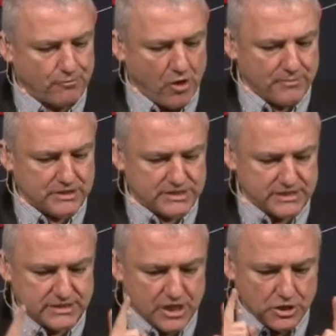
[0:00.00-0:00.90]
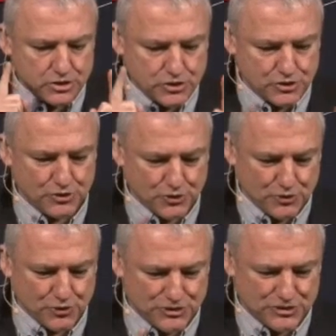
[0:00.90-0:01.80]
promises to do
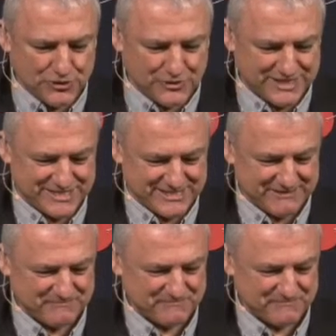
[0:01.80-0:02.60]
good to us.